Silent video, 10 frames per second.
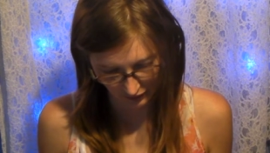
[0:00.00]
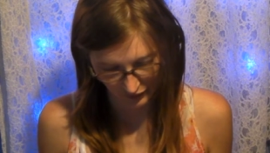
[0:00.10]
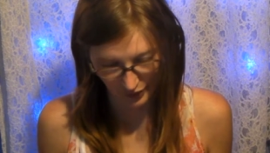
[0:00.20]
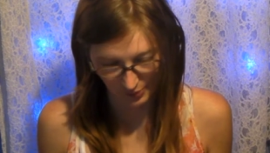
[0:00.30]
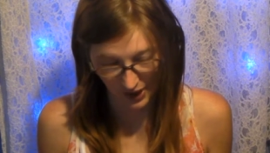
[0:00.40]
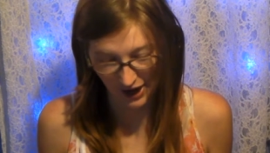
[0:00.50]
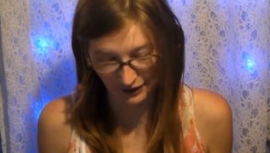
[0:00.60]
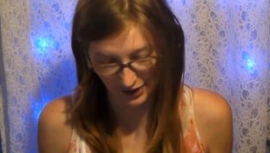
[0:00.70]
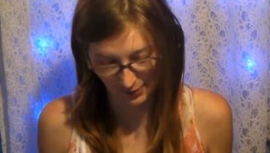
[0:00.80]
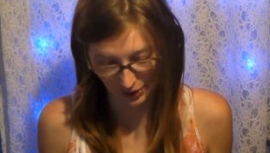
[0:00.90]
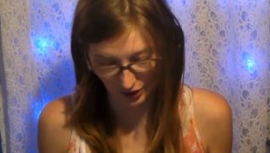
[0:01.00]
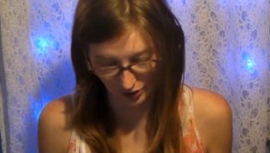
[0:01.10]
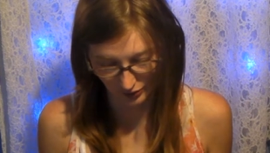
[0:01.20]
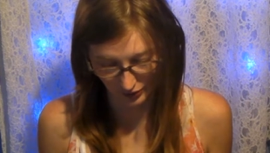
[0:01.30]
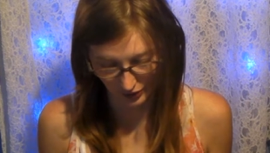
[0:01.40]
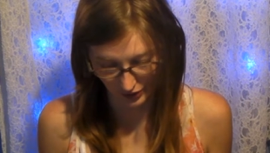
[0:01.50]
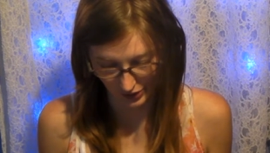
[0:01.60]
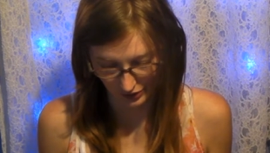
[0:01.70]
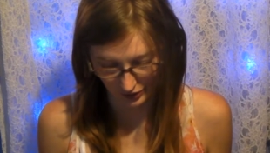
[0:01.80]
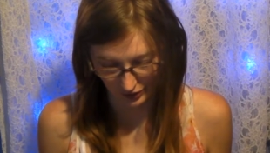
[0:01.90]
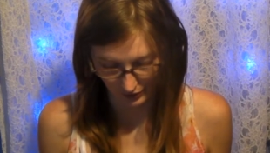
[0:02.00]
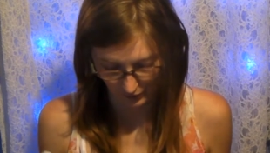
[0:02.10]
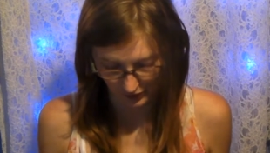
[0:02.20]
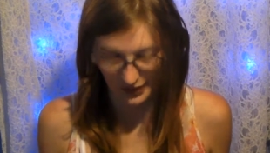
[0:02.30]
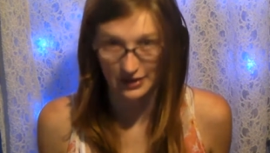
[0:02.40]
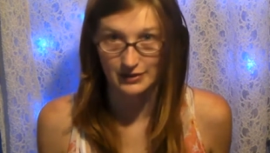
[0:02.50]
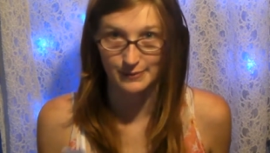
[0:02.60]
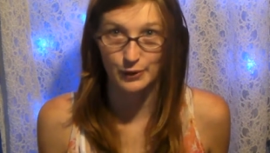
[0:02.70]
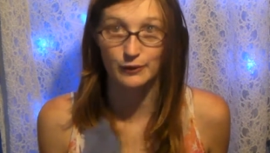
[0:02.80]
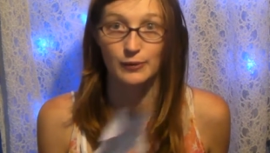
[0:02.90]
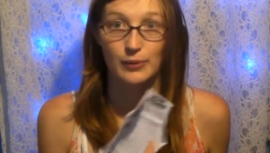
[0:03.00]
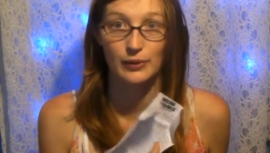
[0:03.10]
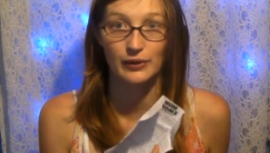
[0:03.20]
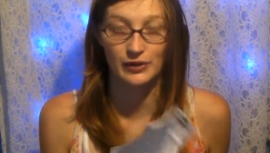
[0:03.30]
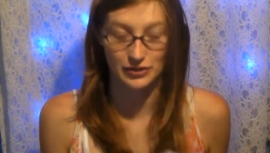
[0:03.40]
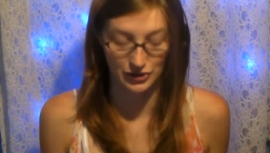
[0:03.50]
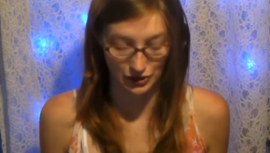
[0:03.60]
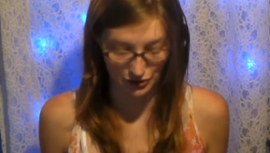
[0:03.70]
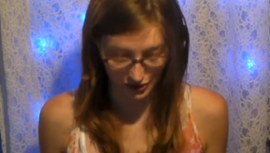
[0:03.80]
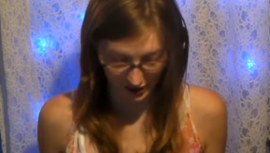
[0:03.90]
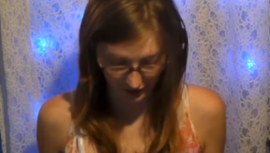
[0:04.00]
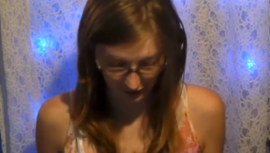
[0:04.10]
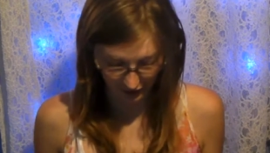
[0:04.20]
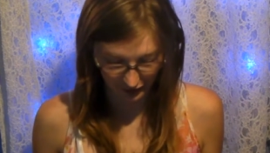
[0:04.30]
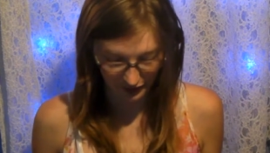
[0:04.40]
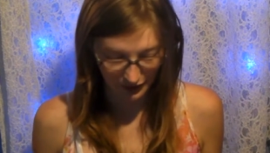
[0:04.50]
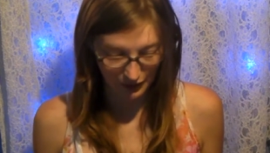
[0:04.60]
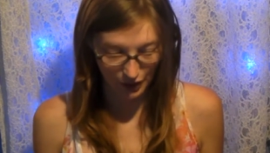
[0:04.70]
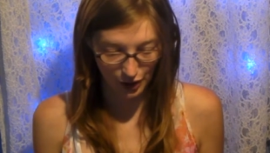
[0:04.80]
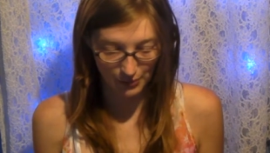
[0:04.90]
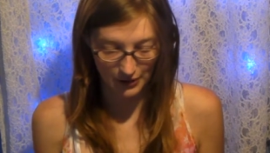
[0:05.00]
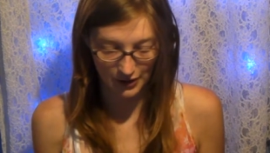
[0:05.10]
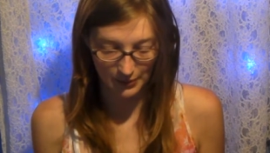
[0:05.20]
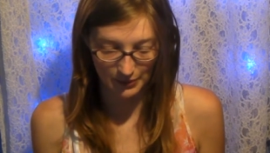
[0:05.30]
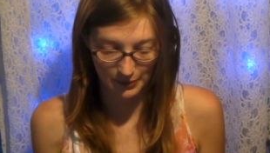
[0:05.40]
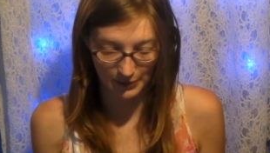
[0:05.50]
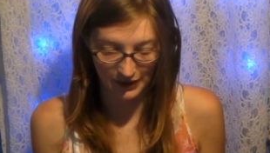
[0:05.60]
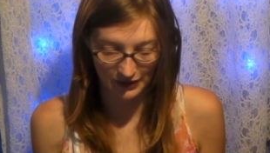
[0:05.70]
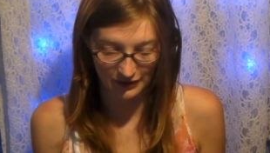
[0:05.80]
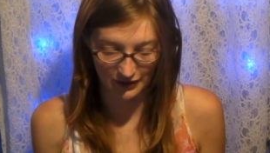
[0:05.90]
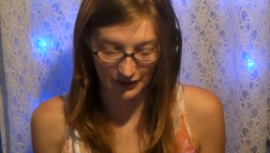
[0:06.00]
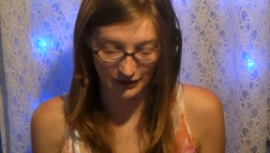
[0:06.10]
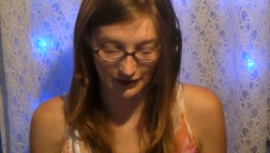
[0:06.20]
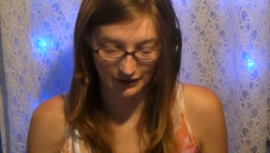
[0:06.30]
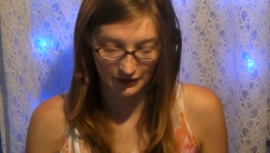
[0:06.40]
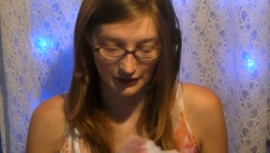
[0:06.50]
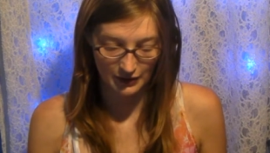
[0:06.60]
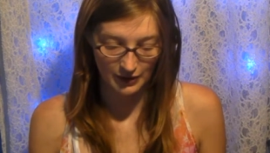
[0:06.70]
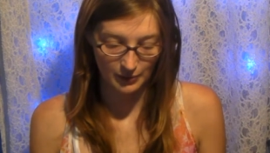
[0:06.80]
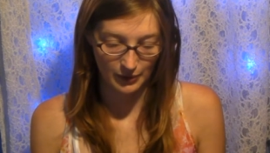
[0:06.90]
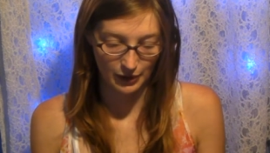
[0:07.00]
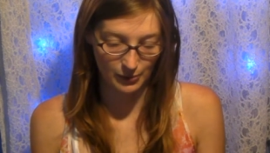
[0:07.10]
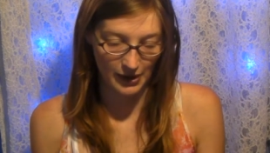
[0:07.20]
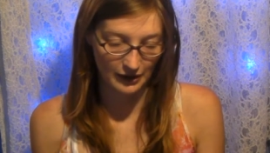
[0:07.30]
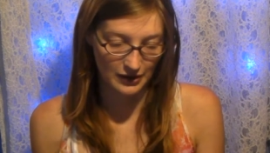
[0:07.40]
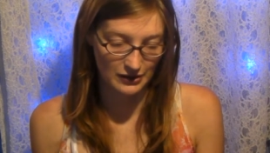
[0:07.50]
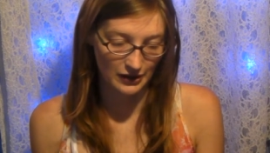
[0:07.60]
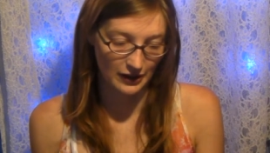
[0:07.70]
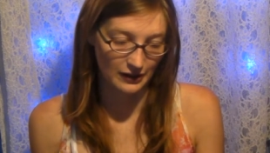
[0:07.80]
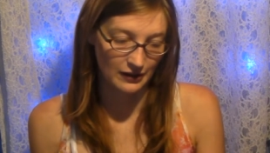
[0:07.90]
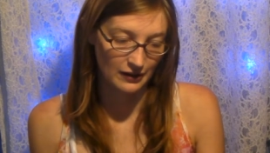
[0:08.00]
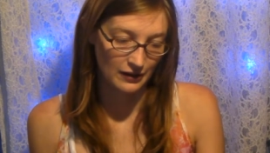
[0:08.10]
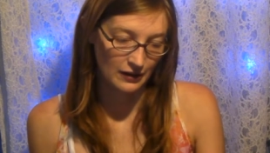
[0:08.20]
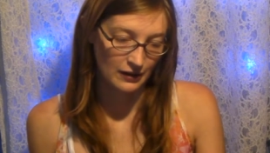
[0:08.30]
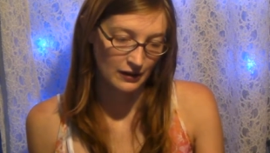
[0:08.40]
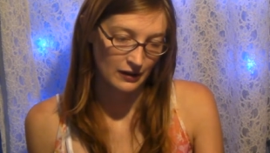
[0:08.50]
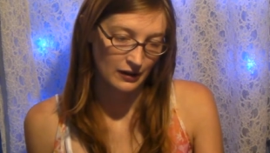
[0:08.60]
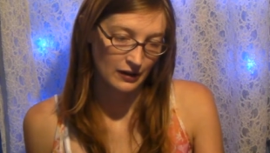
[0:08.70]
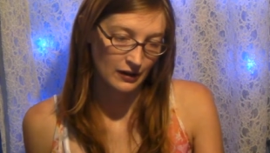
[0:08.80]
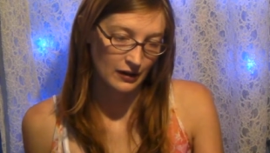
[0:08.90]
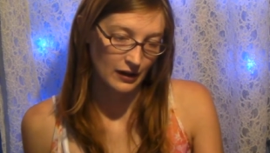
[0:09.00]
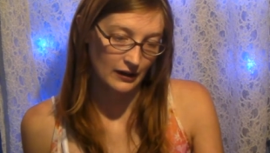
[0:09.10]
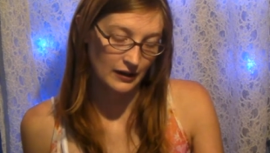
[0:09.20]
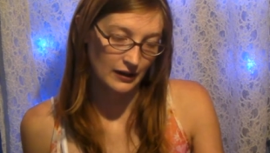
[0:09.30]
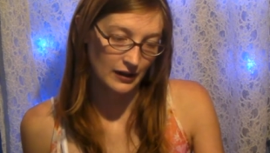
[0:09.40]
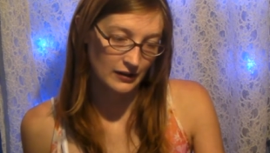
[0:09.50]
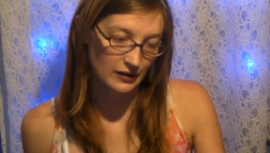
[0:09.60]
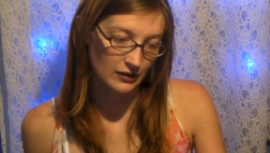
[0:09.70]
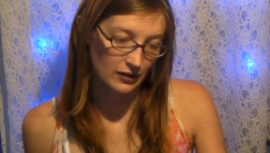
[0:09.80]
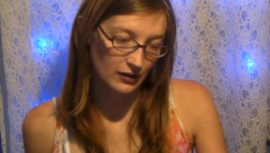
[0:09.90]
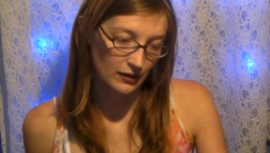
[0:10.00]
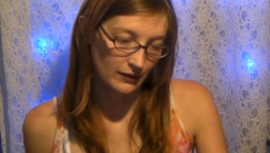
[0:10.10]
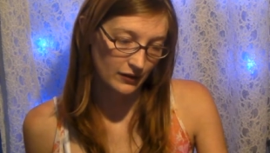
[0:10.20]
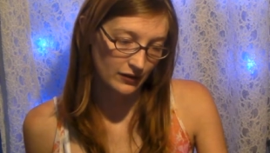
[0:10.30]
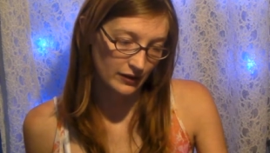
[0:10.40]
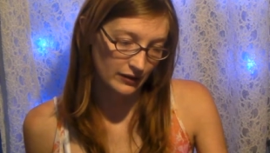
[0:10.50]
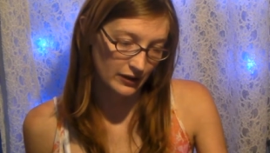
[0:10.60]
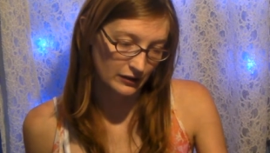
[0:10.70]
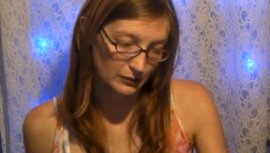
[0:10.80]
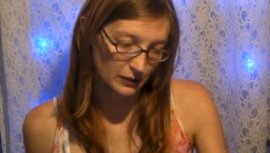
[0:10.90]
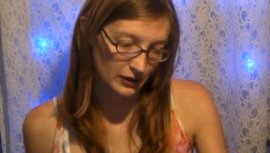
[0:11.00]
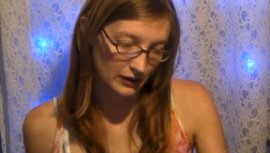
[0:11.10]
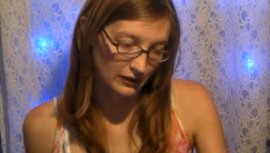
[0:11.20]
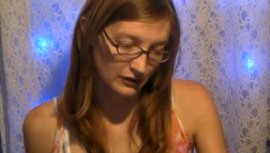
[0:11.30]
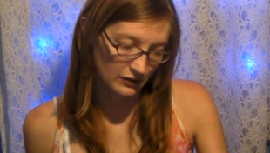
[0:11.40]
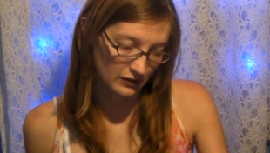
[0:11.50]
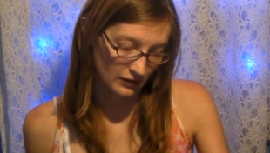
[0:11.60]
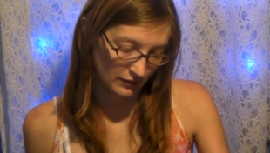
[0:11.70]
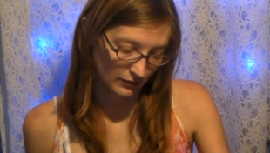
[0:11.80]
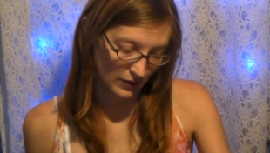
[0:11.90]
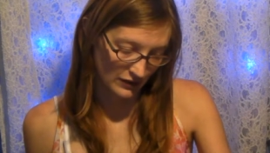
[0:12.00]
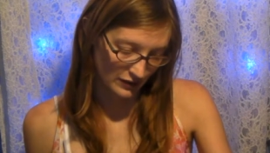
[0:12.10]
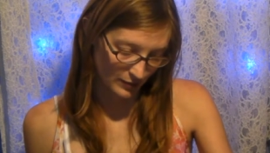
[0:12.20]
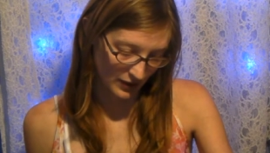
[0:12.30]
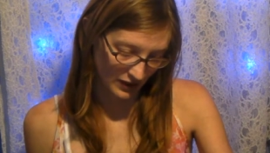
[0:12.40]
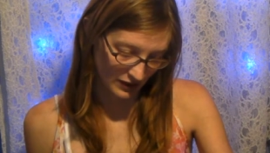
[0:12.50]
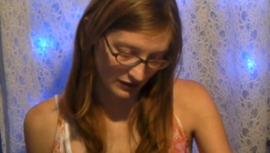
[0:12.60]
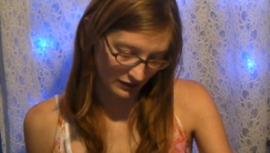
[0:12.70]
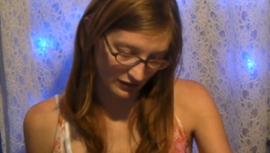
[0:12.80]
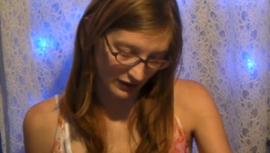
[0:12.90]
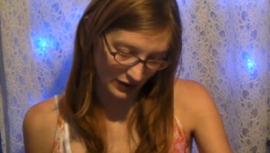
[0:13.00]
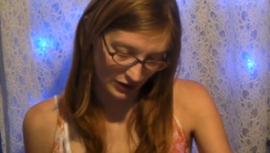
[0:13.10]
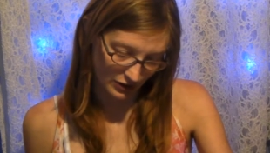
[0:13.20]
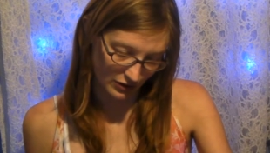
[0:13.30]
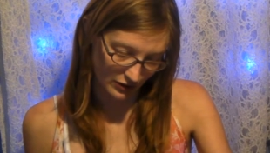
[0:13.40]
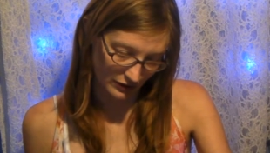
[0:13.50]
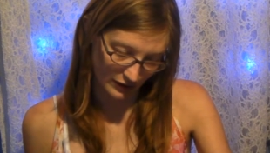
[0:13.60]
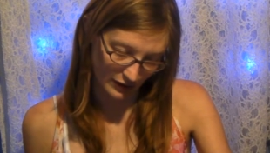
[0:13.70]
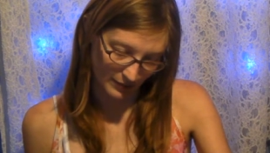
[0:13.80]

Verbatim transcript: for the battery part for your one that's movable. This just shows you how to open it up and replace it, put new batteries in. And then this is all of the series ones recipes, like I showed you all on the